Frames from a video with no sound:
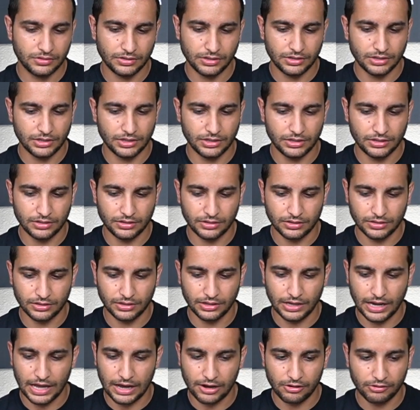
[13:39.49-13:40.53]
And
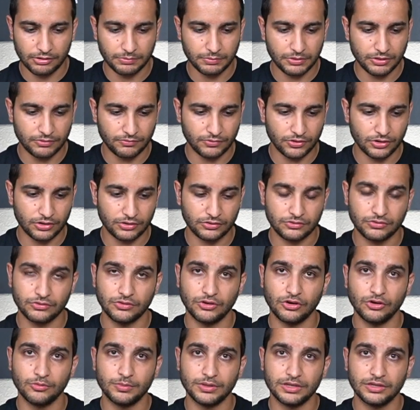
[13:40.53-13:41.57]
now I'm converting to an
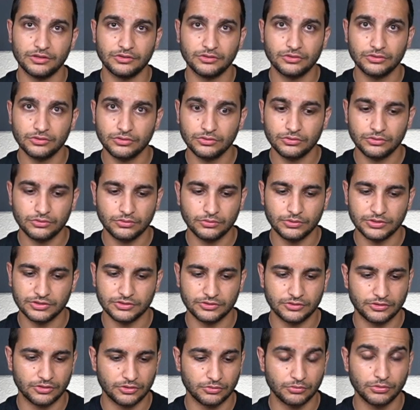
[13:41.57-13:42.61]
OBD2, which
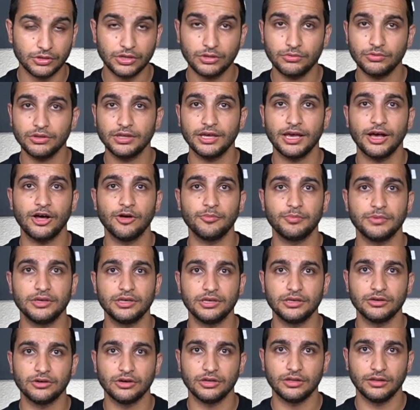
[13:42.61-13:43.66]
is going to really, really help
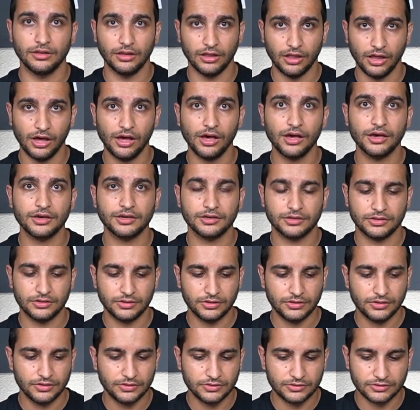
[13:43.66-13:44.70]
me unlock
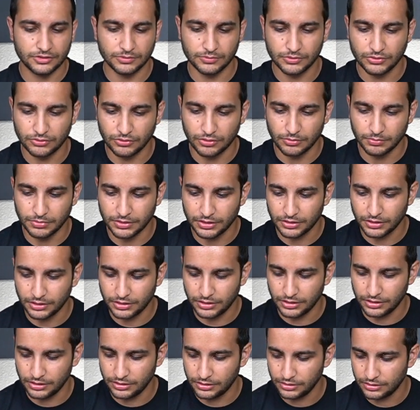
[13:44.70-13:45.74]
some
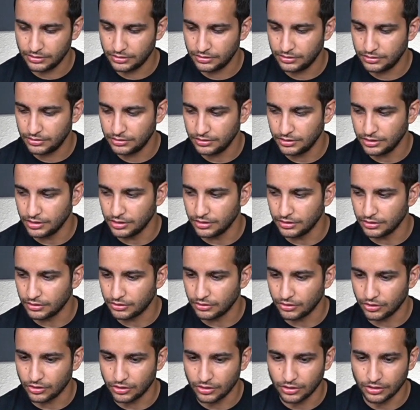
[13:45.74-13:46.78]
tunability in the
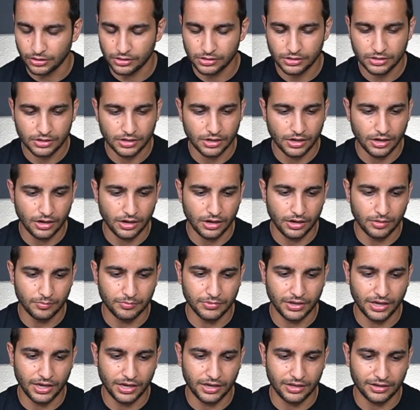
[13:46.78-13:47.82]
car,
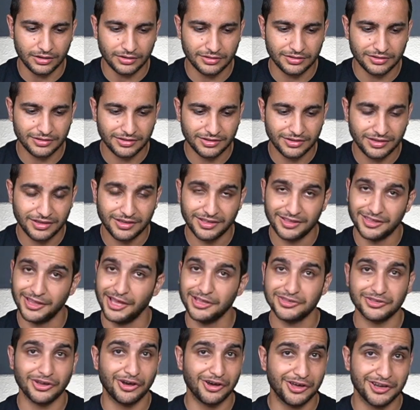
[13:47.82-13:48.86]
um, and
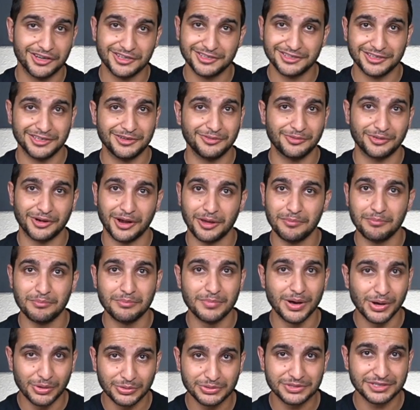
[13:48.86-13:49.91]
that's honestly what I'm
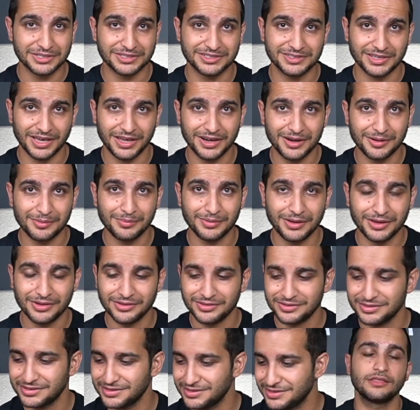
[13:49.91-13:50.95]
most excited
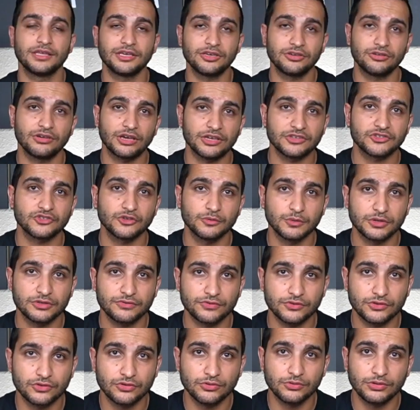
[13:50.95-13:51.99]
about. Thank you guys so much
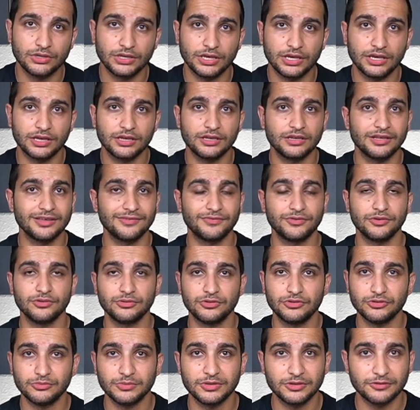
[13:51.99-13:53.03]
for tuning in. If
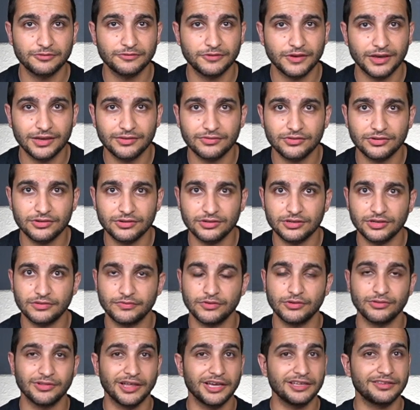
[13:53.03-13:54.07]
you do me a favor, if
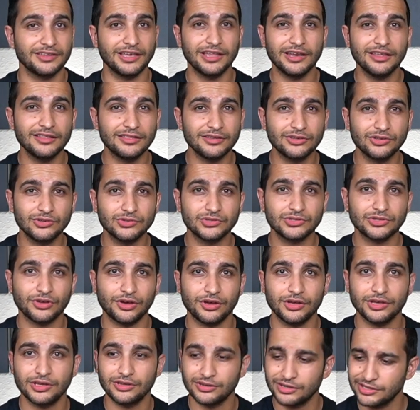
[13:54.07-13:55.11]
you liked anything you
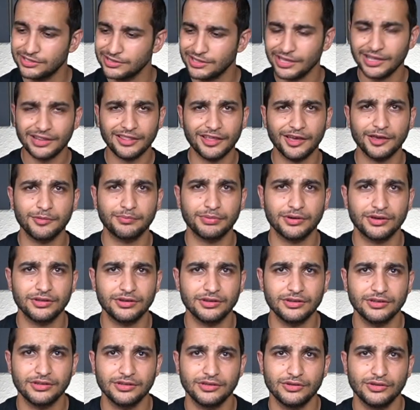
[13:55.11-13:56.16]
saw here, hit that like
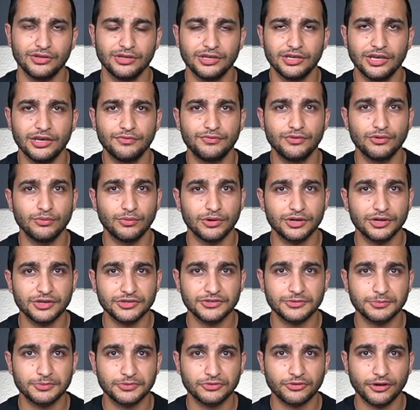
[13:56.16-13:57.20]
button. If you want to
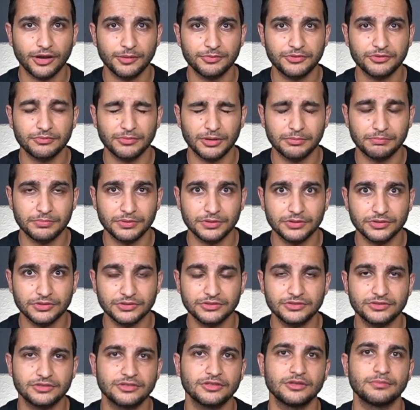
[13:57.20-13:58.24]
subscribe to my
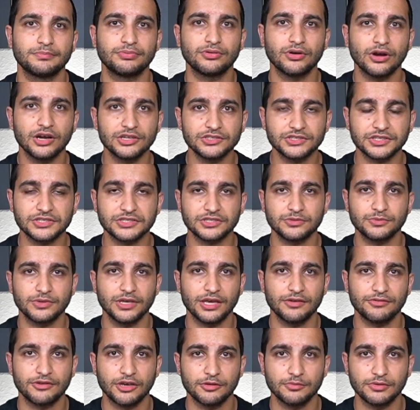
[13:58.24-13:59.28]
builds, to the projects that we
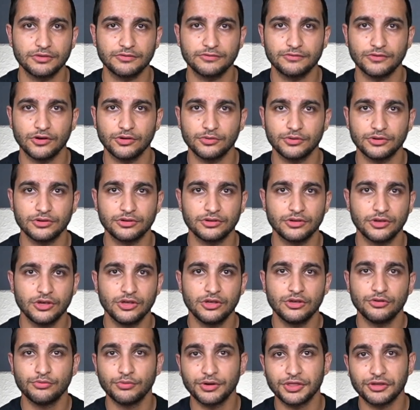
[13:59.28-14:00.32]
have coming forward,
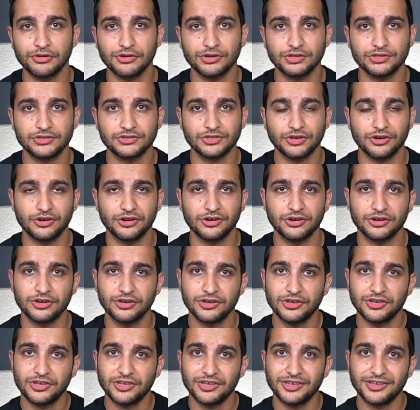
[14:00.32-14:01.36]
whether it's our
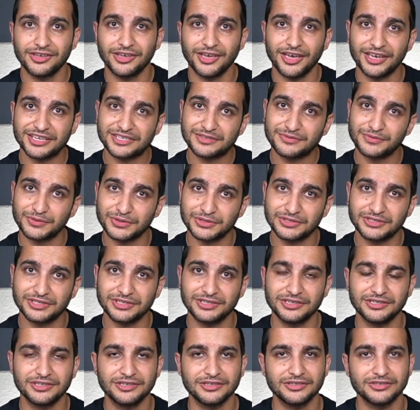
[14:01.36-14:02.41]

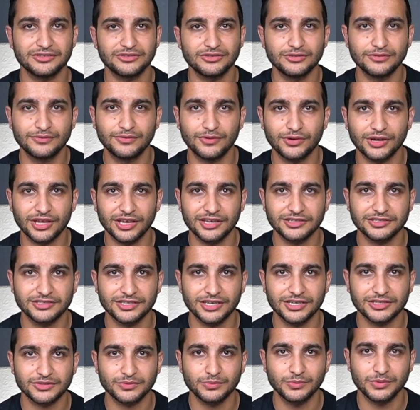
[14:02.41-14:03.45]
S14
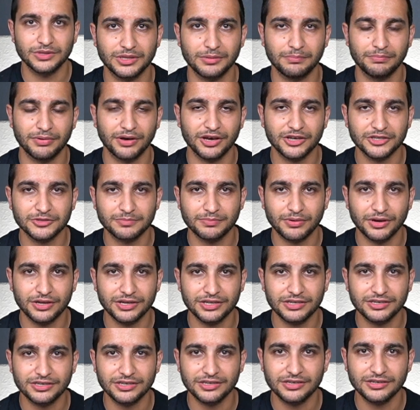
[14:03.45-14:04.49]
240SX the Boss body
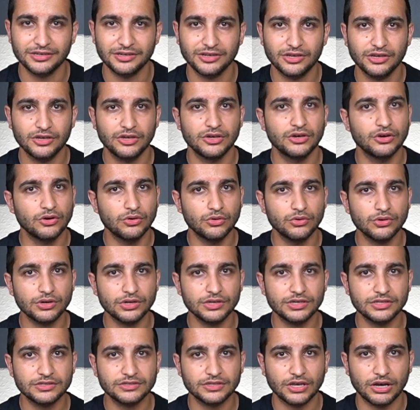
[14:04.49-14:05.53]
kit, or
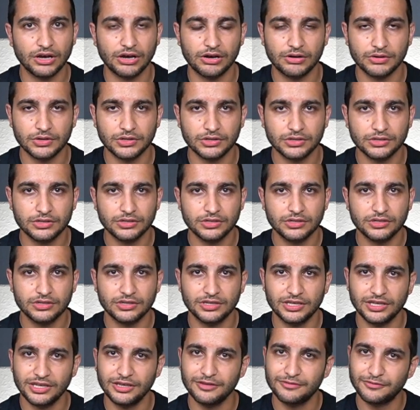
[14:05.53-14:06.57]
it's our
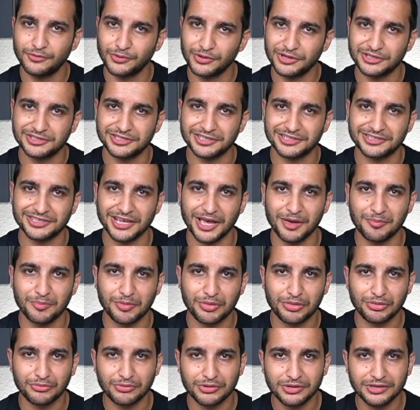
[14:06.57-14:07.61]

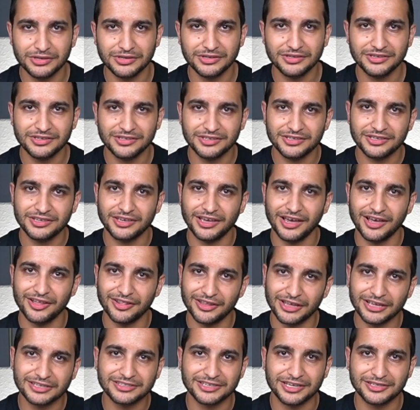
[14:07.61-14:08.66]
E46M3,
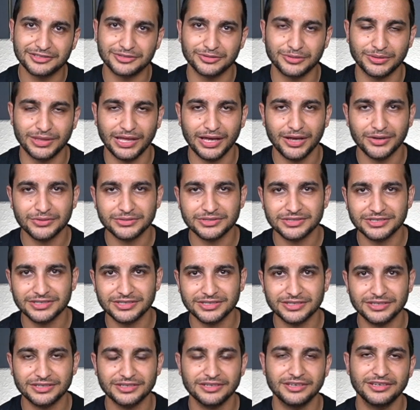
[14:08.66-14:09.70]
LS
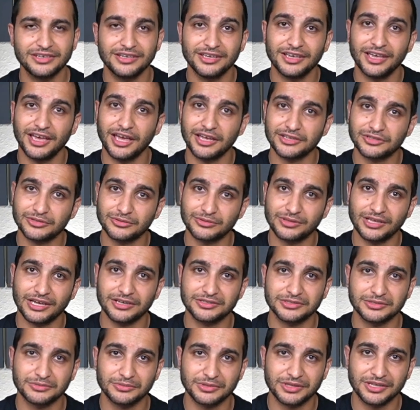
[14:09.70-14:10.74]
S2000,
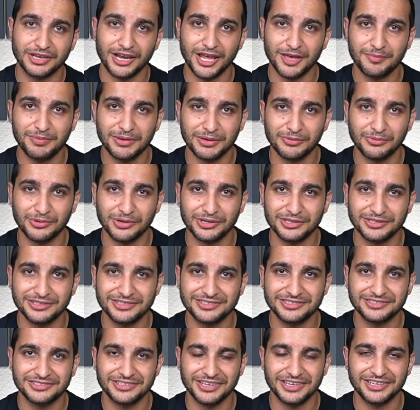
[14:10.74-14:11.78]
S2000 with an AP1
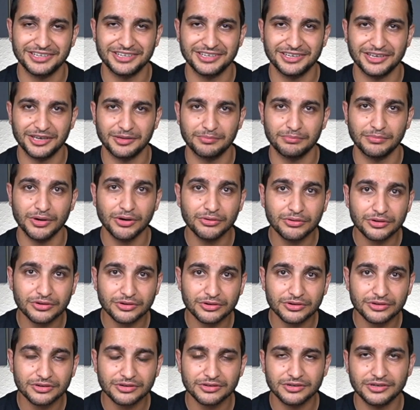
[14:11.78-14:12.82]
JDM
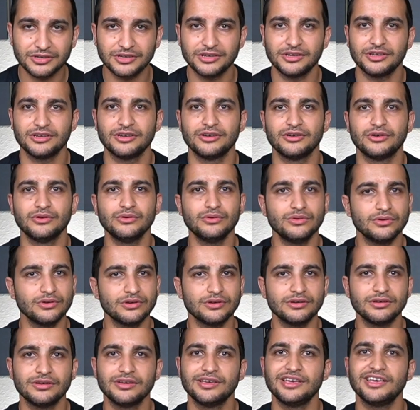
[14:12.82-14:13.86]
motor,
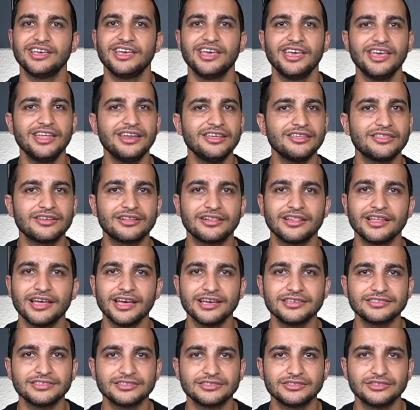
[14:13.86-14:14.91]
or any of the
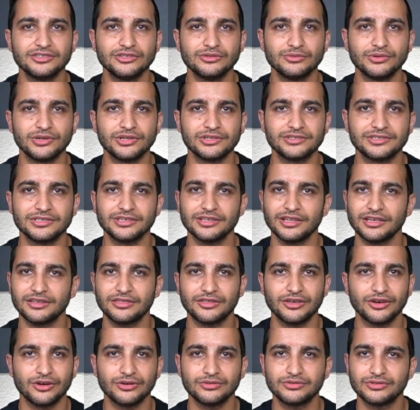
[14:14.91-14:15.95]
classics you want to see, like
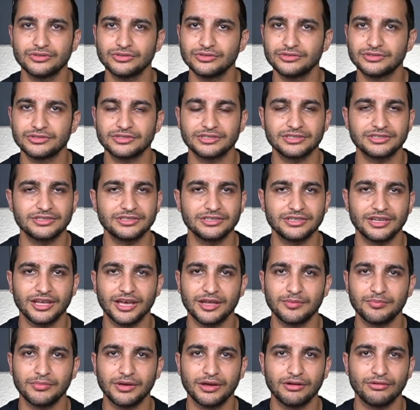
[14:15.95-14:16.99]
the O2,
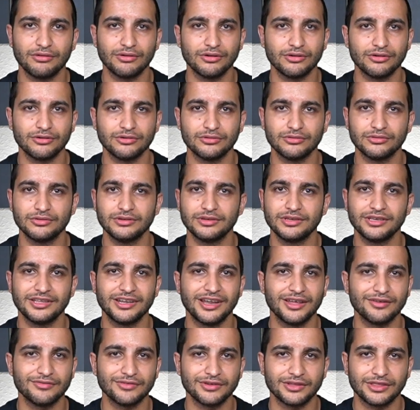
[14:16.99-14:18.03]
69 Marrow, and
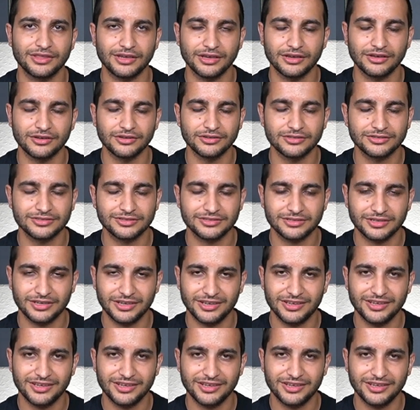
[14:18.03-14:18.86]
everything else.